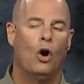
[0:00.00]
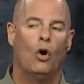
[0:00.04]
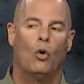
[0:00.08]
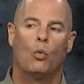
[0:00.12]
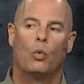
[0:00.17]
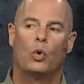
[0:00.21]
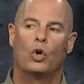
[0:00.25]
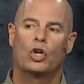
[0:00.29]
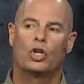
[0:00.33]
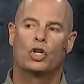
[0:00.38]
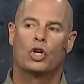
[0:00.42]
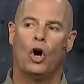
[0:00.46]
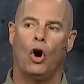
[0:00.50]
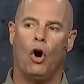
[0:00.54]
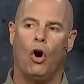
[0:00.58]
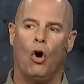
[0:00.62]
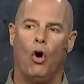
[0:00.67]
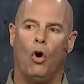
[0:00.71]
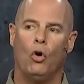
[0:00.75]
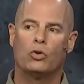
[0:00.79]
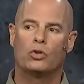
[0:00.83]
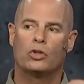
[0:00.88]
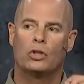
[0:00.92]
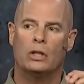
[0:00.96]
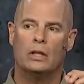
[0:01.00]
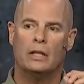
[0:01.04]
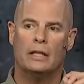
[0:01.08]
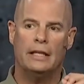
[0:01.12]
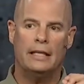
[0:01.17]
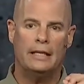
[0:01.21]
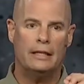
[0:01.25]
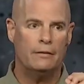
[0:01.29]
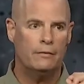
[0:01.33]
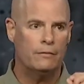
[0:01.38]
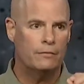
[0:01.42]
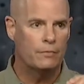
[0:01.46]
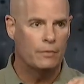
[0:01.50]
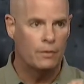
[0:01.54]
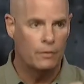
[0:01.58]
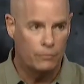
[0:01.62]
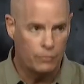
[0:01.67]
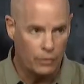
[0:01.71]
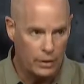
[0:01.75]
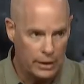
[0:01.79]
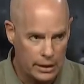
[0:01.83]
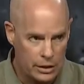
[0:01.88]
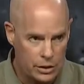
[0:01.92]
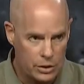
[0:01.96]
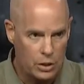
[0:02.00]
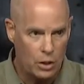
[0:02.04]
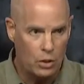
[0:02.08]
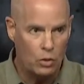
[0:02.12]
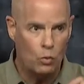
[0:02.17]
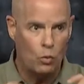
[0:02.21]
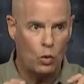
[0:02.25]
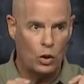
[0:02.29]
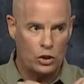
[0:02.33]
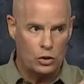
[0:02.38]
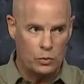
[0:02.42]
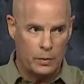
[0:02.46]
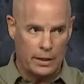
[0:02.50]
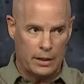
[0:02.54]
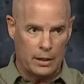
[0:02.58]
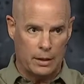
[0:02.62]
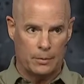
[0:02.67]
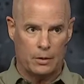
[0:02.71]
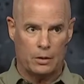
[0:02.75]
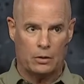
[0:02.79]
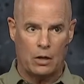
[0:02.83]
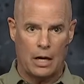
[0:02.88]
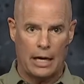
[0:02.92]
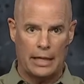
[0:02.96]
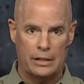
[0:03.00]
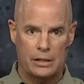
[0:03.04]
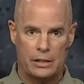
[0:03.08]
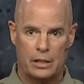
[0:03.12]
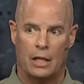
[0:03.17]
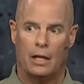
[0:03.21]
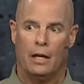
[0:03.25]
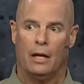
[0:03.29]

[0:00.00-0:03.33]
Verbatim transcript: we're called to live, friends, though, once we come to Christ,